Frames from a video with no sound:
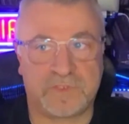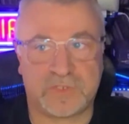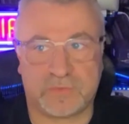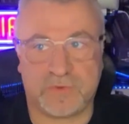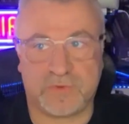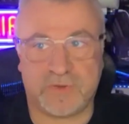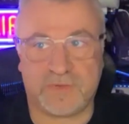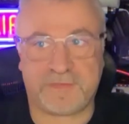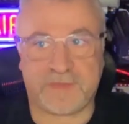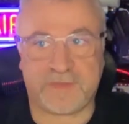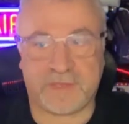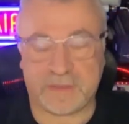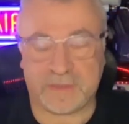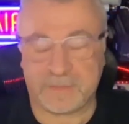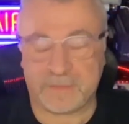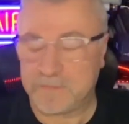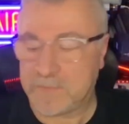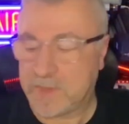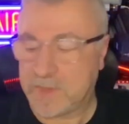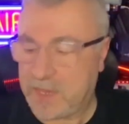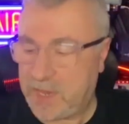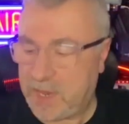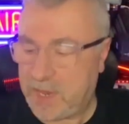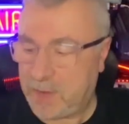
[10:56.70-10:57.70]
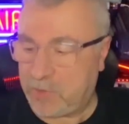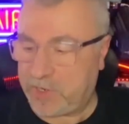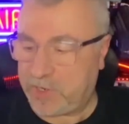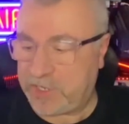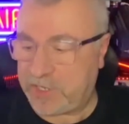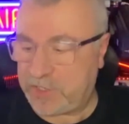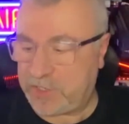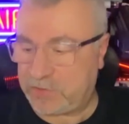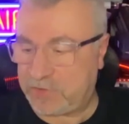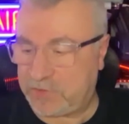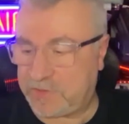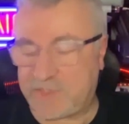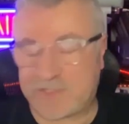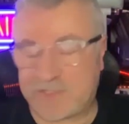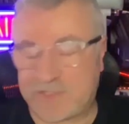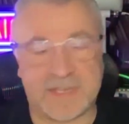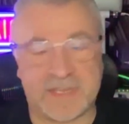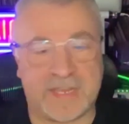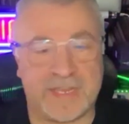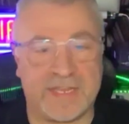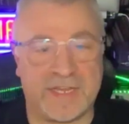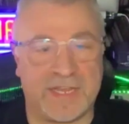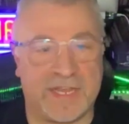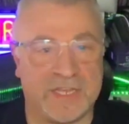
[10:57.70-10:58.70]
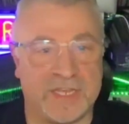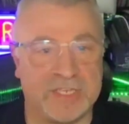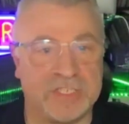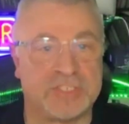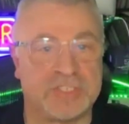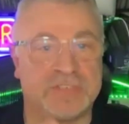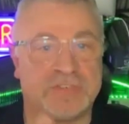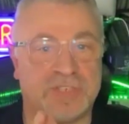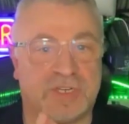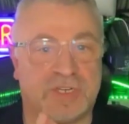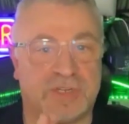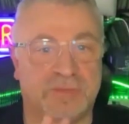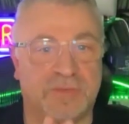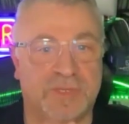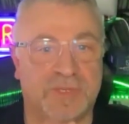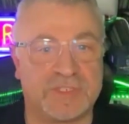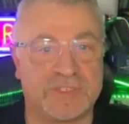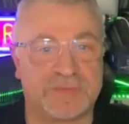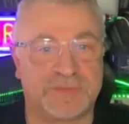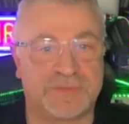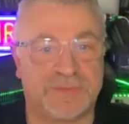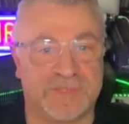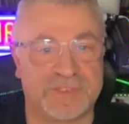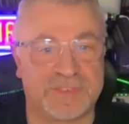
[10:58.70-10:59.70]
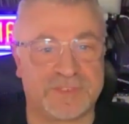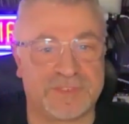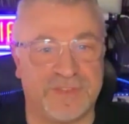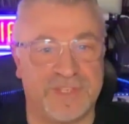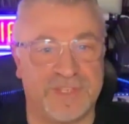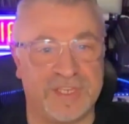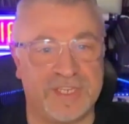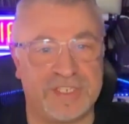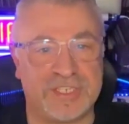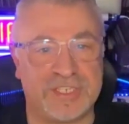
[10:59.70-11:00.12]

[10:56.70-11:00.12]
terrific. And what are you doing this day and age, John? What's on the